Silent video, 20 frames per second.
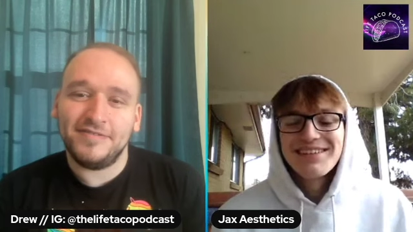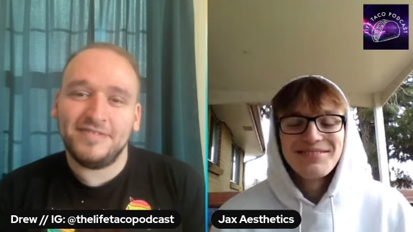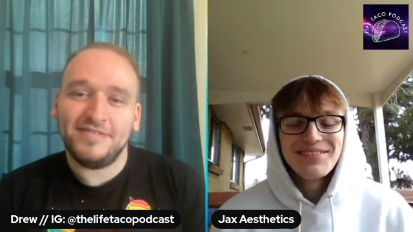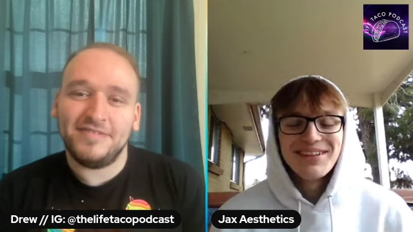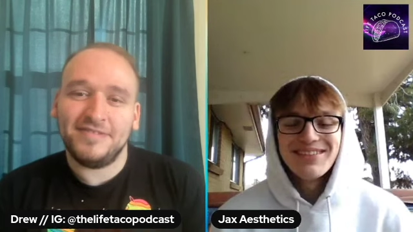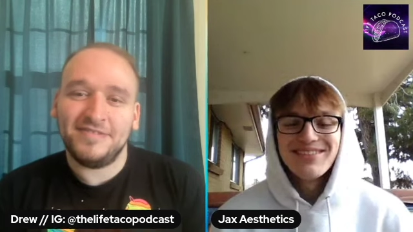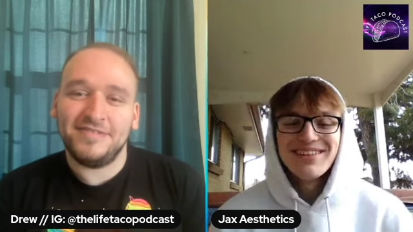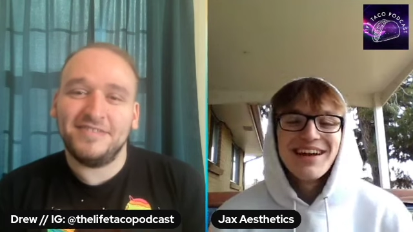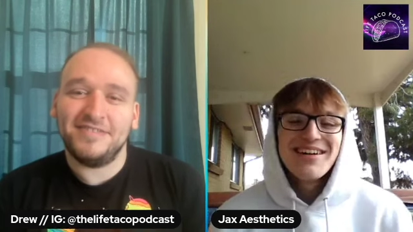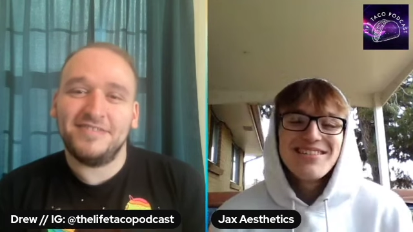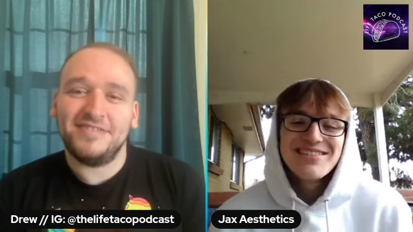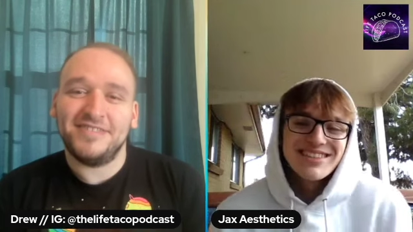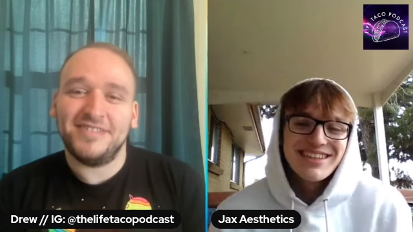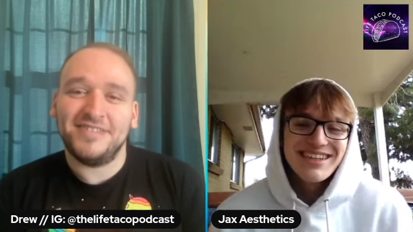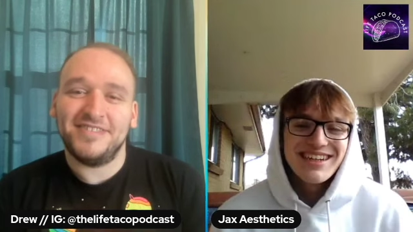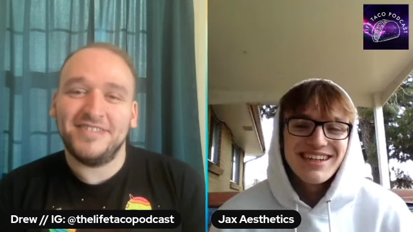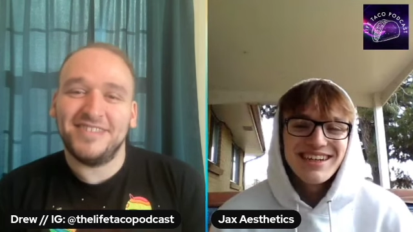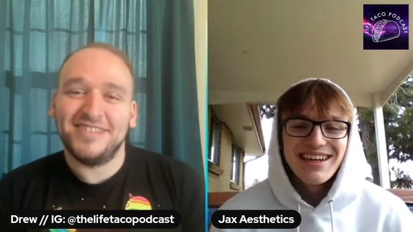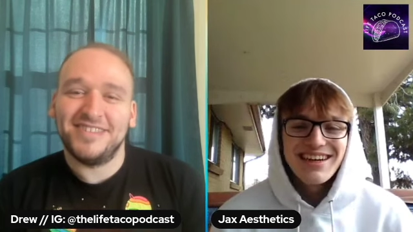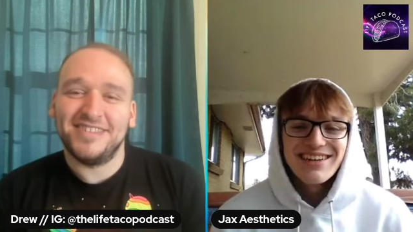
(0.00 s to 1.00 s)
Speaker 1: But when I was
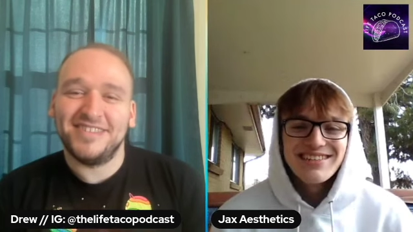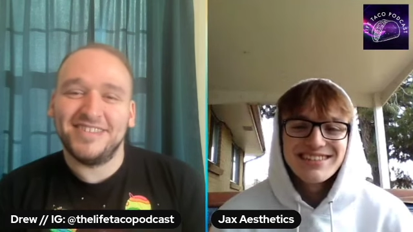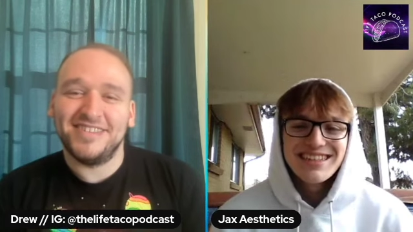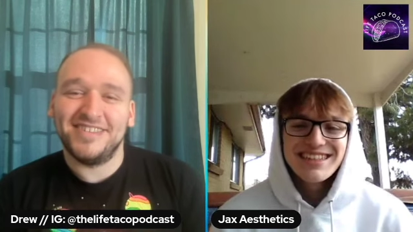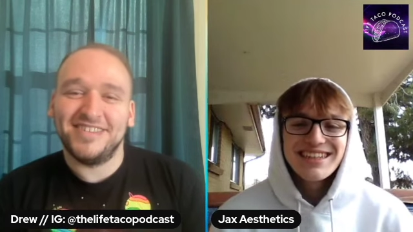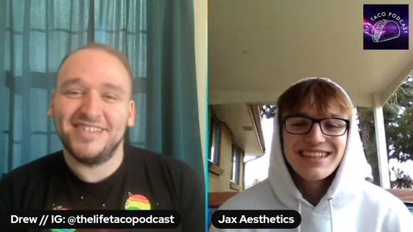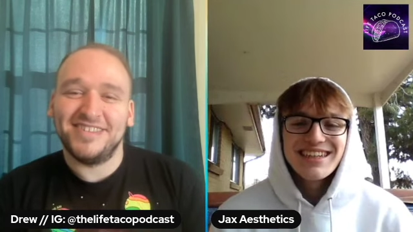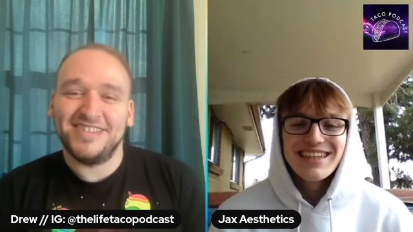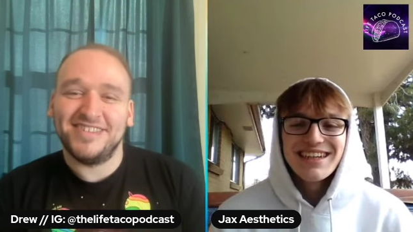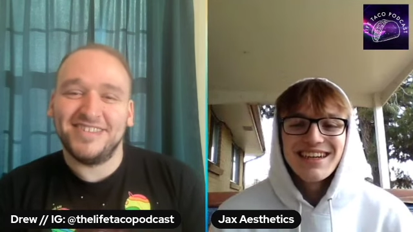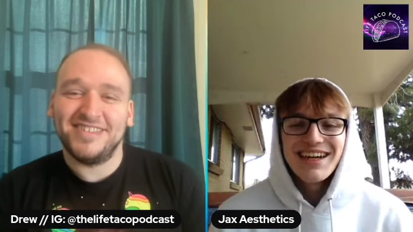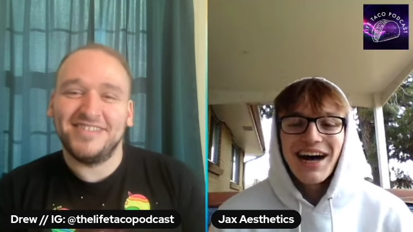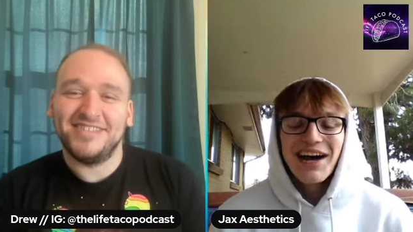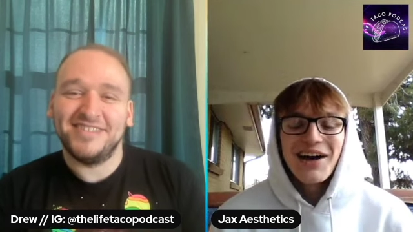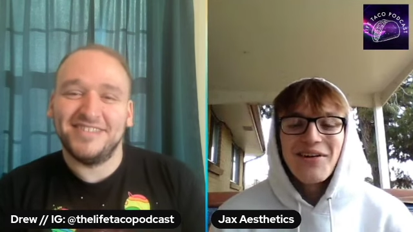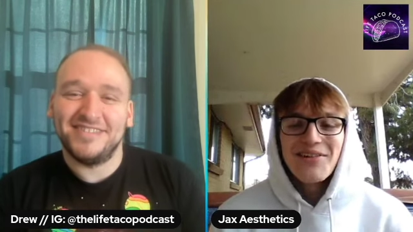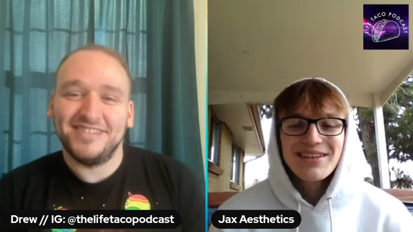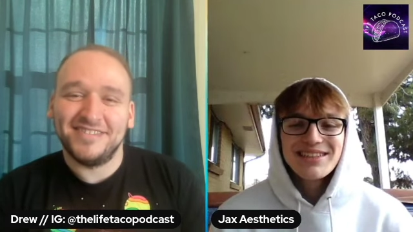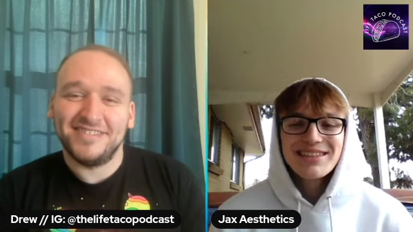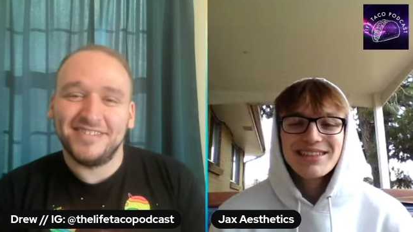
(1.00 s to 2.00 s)
younger, I was like, I
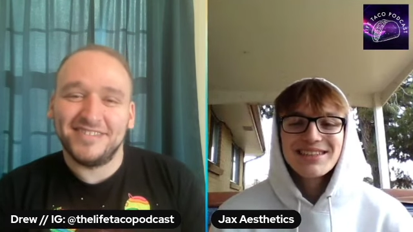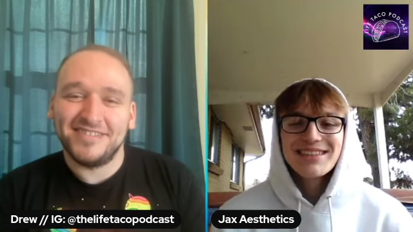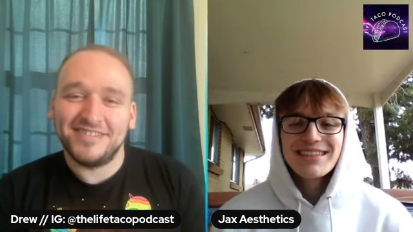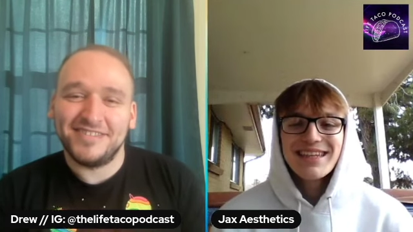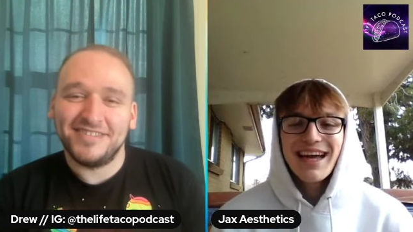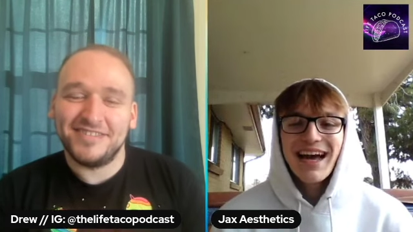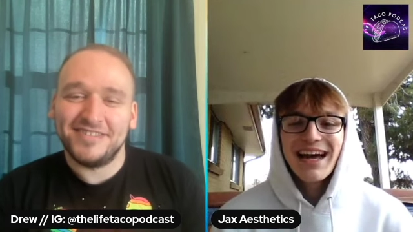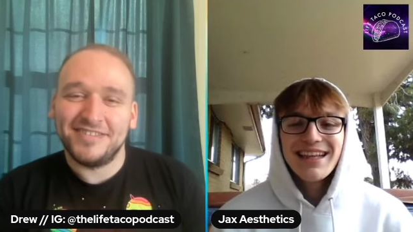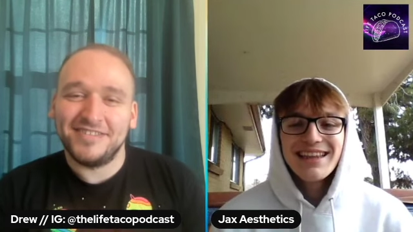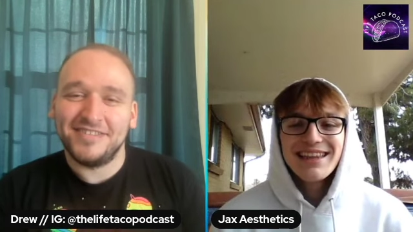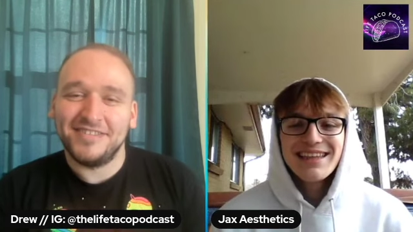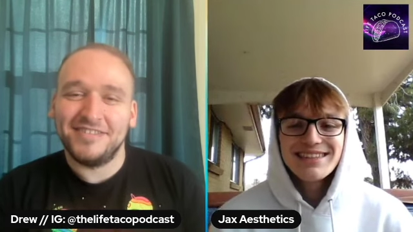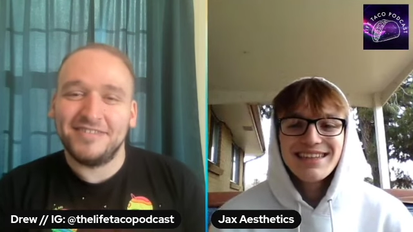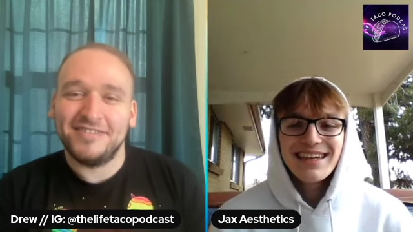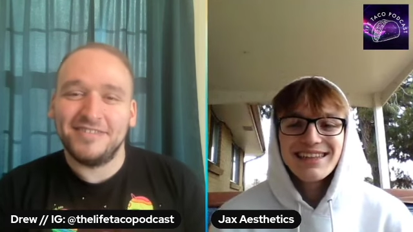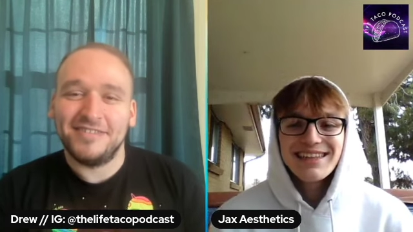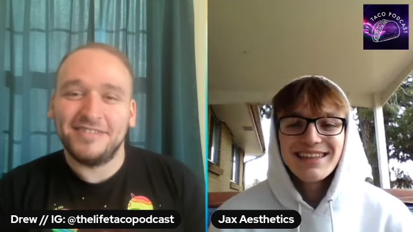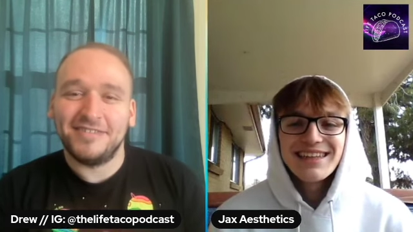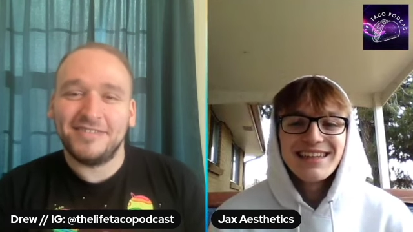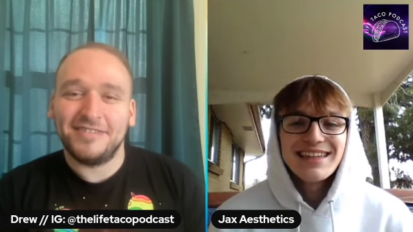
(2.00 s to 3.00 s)
always just had this
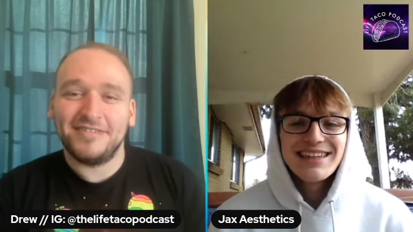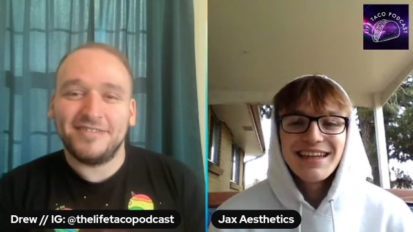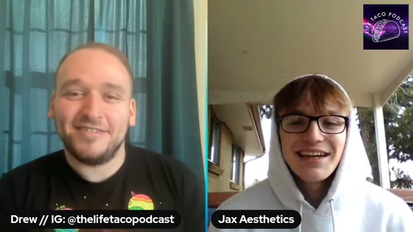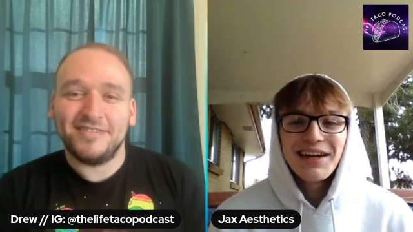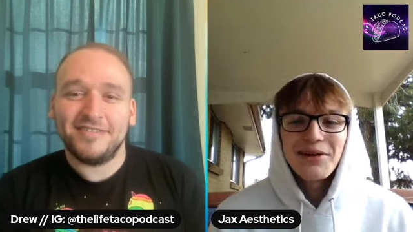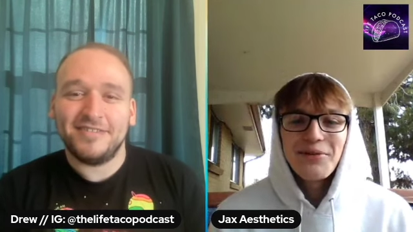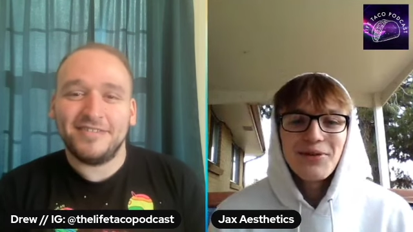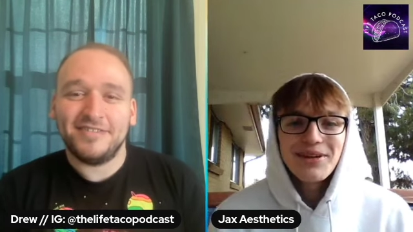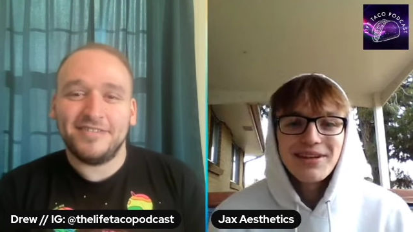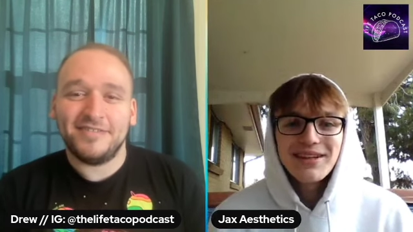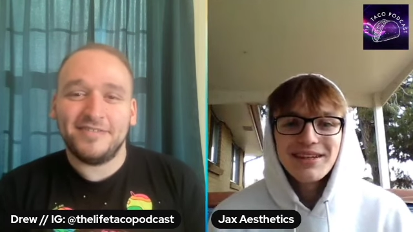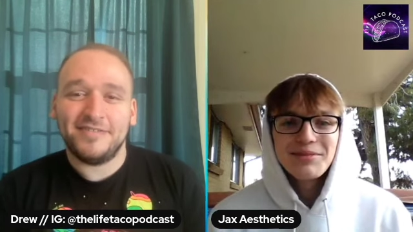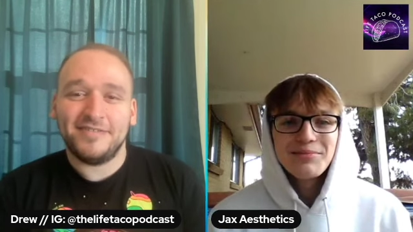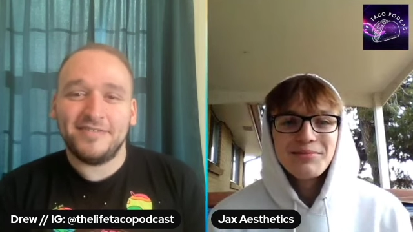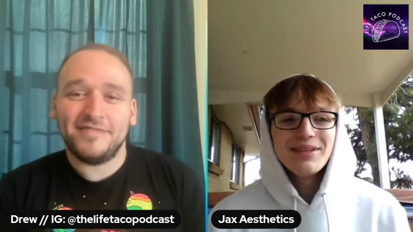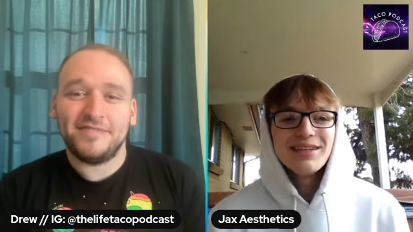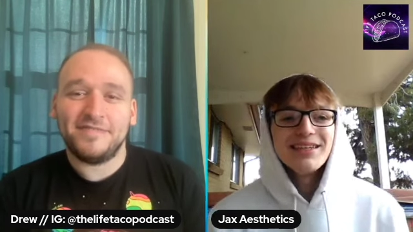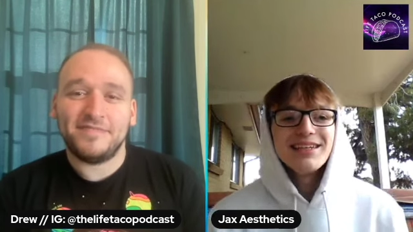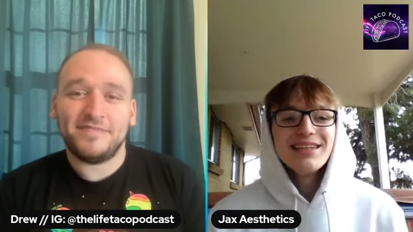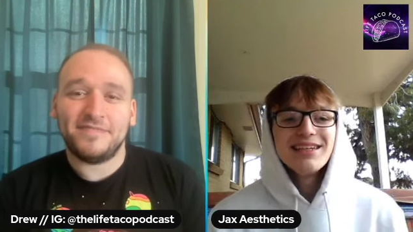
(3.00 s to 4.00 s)
idea that I wanted to
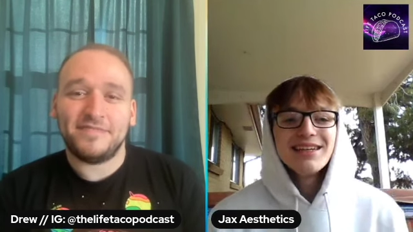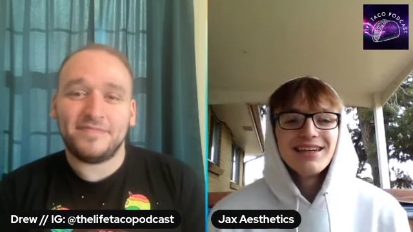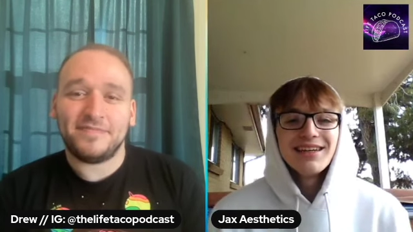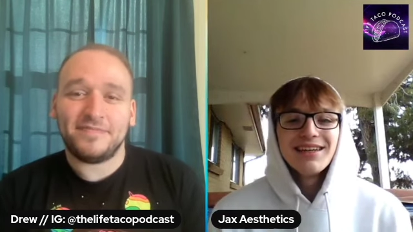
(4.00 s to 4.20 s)
be,